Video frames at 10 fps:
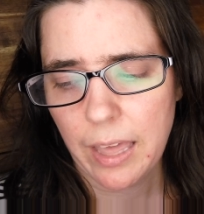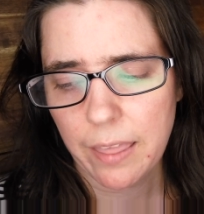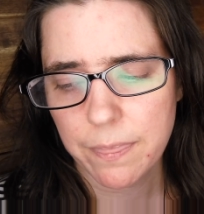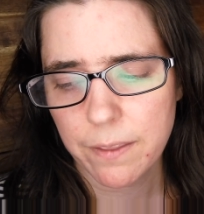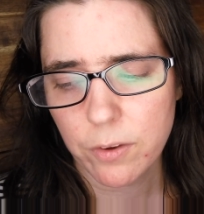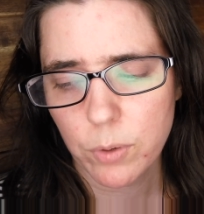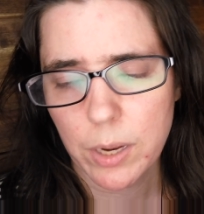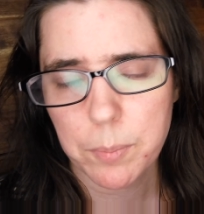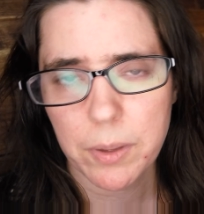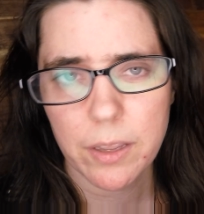Add the
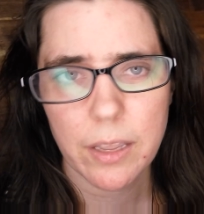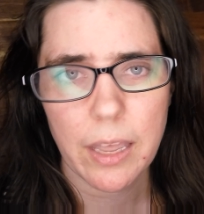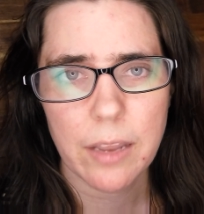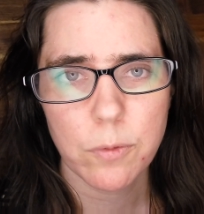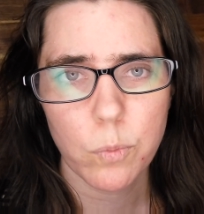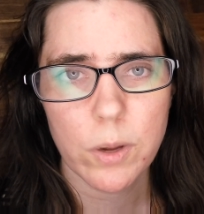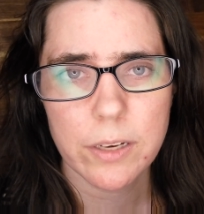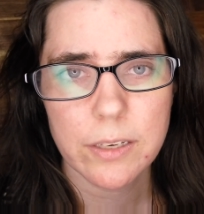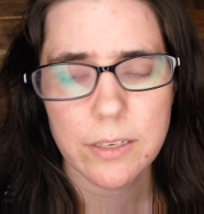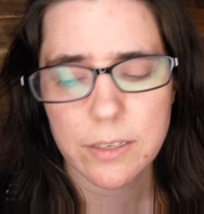crema and 1
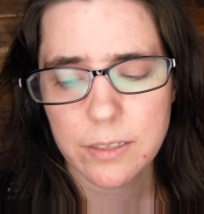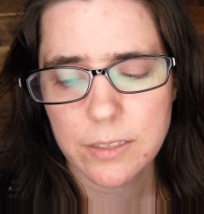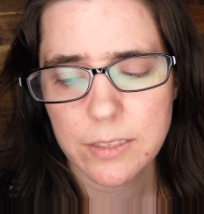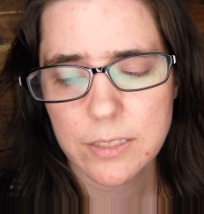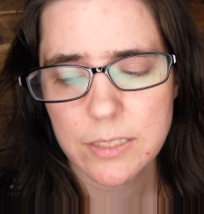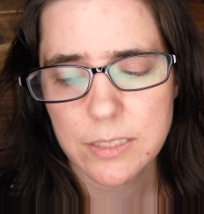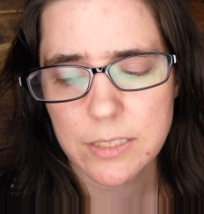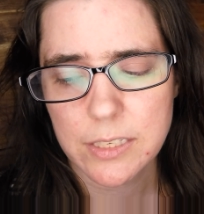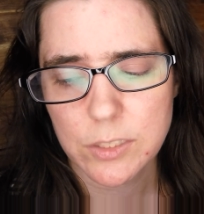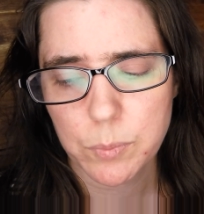
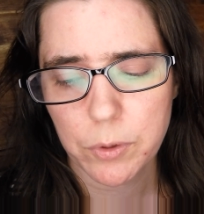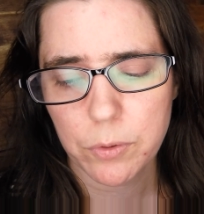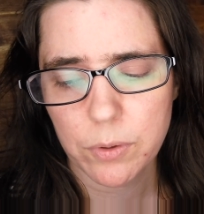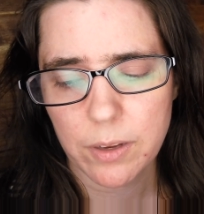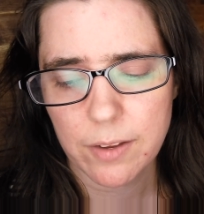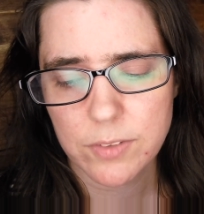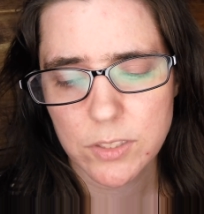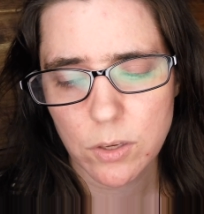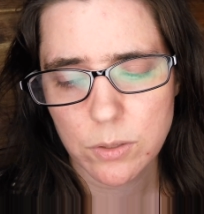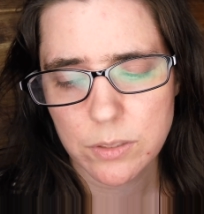teaspoon of
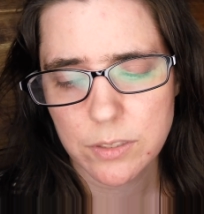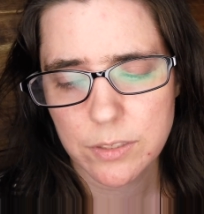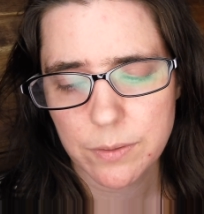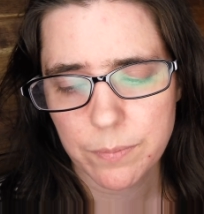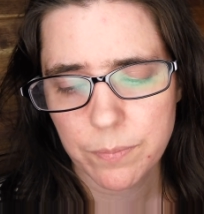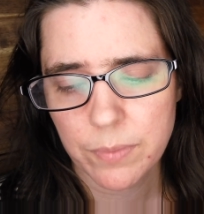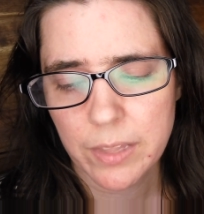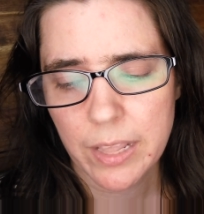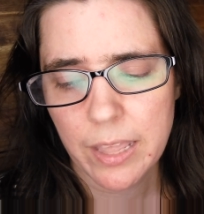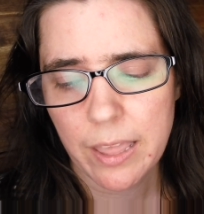salt.
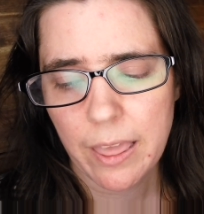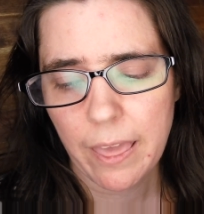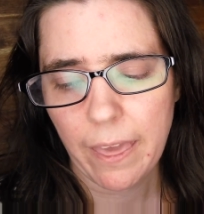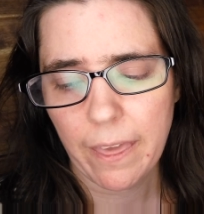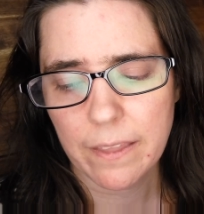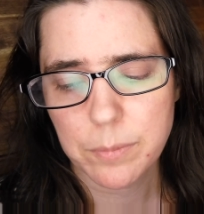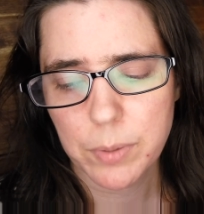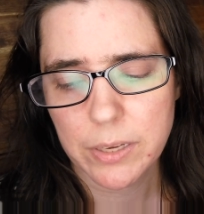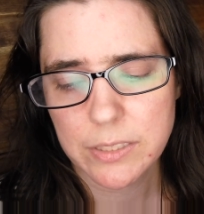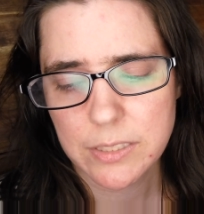Add
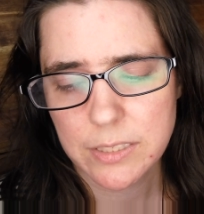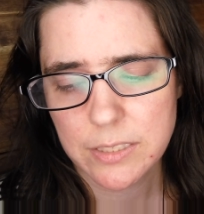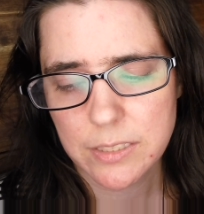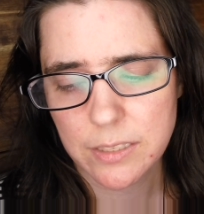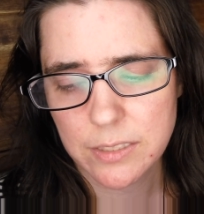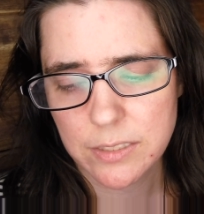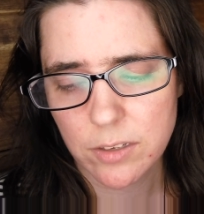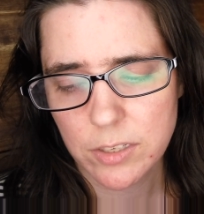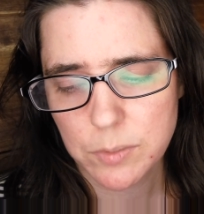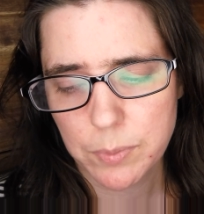pasta to the
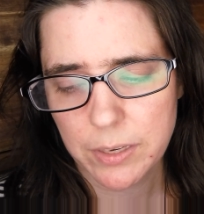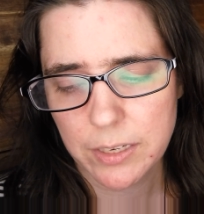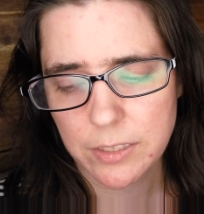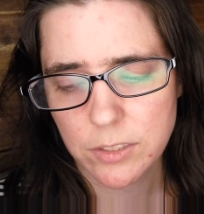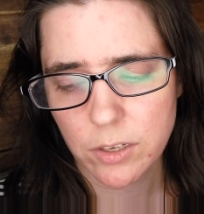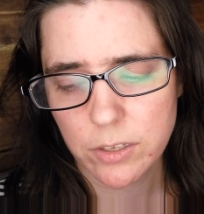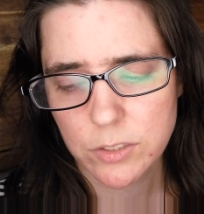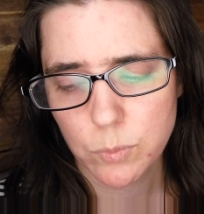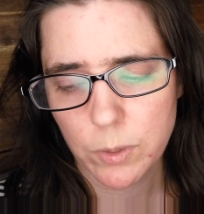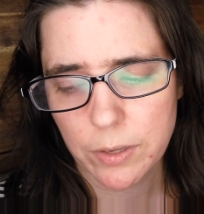saucepan and
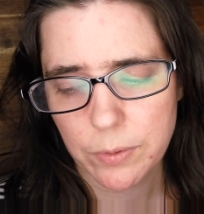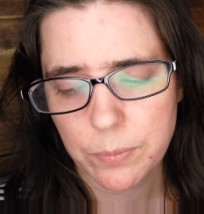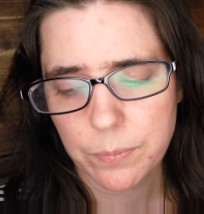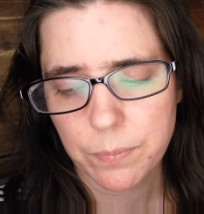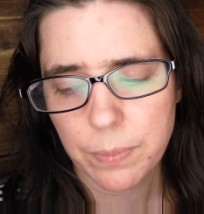toss well.